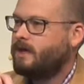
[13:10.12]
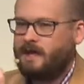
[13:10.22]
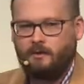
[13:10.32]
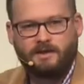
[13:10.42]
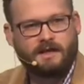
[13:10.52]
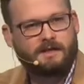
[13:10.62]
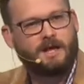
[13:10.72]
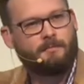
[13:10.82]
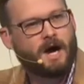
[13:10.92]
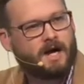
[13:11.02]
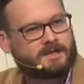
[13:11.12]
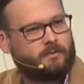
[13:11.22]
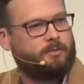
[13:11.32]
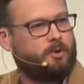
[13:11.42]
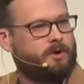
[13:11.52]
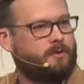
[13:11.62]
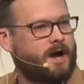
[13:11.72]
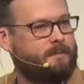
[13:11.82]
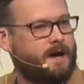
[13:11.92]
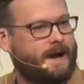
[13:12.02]
And then we take that box and we put it
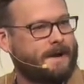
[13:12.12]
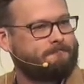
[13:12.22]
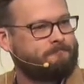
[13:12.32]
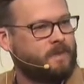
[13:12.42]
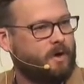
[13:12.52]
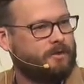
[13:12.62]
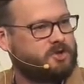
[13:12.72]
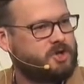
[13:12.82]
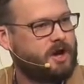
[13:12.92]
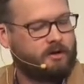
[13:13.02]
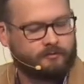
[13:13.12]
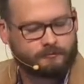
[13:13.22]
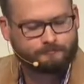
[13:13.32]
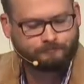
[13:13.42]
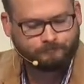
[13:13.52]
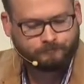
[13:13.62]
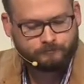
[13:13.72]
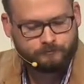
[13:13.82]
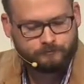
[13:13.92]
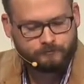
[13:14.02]
right back on the shelf.
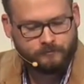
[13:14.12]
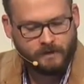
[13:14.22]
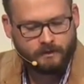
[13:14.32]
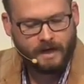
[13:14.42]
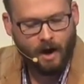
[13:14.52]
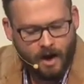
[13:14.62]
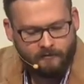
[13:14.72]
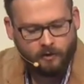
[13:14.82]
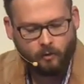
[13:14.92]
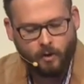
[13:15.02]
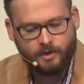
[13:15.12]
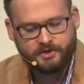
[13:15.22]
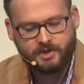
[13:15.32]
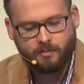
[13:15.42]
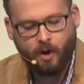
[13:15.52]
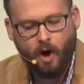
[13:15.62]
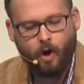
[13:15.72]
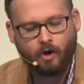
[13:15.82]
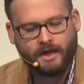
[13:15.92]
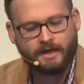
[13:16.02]
However, what we see
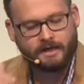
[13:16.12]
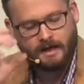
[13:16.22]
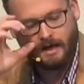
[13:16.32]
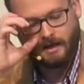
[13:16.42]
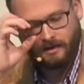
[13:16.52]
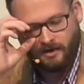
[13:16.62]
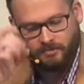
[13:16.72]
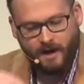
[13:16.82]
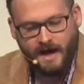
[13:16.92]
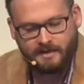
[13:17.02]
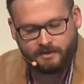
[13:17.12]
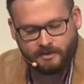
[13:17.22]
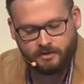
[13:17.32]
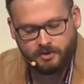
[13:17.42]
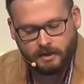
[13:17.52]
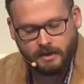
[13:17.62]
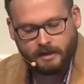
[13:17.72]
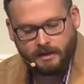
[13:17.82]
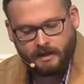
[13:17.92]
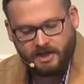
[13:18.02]
Paul indicating in this passage
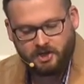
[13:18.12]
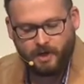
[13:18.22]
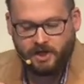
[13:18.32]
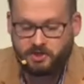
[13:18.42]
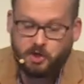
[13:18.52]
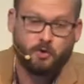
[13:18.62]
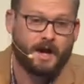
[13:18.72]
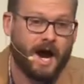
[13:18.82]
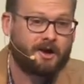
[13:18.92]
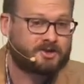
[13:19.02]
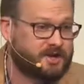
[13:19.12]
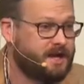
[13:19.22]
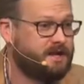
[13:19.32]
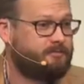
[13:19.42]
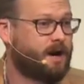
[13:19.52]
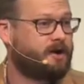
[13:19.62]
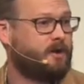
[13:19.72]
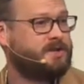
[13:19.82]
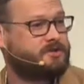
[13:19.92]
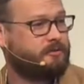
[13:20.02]
is that because you and I are saved by
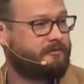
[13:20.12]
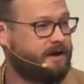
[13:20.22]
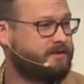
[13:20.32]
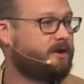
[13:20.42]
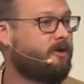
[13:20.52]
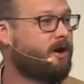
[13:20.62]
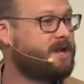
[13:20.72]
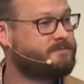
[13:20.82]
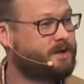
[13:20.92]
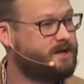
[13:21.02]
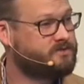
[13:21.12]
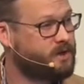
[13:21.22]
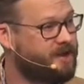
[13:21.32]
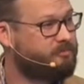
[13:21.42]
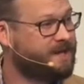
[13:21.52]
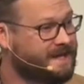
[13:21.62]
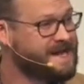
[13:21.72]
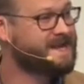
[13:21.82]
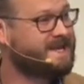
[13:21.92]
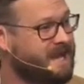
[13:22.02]
grace through faith in Christ, because we have been
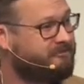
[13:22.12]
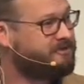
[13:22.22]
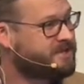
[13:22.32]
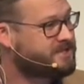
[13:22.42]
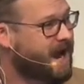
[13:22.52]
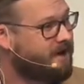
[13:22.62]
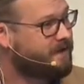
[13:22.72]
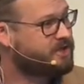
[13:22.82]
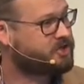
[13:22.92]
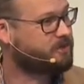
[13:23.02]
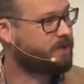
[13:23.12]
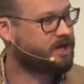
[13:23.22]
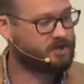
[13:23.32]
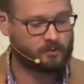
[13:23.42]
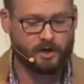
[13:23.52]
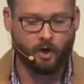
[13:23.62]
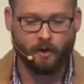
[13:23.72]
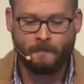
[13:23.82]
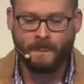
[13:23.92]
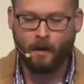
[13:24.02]
gifted salvation, because we
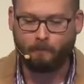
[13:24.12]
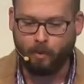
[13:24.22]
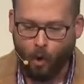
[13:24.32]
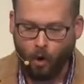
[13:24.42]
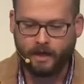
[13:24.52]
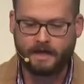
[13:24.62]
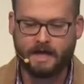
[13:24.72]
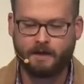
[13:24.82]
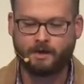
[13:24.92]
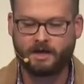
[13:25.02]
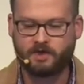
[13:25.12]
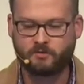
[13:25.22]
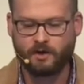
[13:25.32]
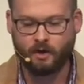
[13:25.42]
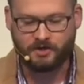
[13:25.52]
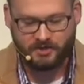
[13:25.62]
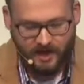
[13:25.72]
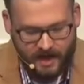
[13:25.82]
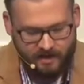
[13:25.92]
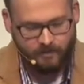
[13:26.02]
are born again, because we are
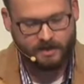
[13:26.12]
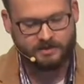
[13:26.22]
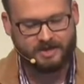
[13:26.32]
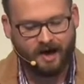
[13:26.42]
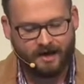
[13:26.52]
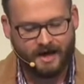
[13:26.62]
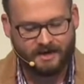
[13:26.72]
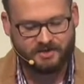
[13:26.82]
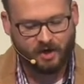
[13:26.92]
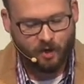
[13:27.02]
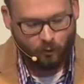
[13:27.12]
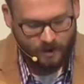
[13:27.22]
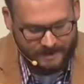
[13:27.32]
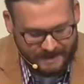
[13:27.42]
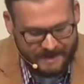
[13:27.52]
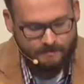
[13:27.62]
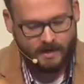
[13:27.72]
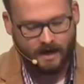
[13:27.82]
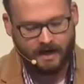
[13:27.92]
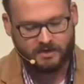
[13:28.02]
saved, because God has redeemed
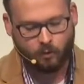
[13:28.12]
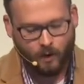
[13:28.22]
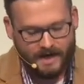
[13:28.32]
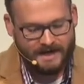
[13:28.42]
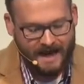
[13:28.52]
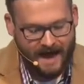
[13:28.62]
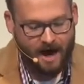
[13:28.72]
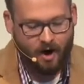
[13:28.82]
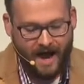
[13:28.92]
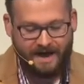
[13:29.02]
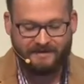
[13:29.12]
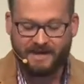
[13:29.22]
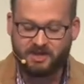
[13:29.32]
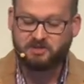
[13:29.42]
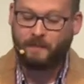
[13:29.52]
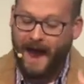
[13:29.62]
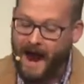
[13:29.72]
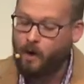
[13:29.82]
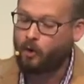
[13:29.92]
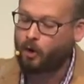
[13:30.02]
us, we now have His
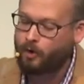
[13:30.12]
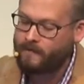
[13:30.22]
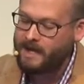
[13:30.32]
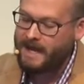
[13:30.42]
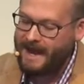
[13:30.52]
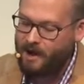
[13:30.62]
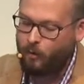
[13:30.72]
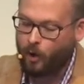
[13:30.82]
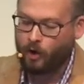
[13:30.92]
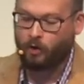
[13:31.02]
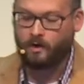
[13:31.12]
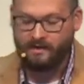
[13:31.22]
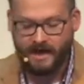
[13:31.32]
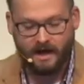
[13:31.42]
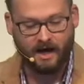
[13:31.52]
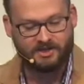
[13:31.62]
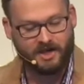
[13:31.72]
power at work within us.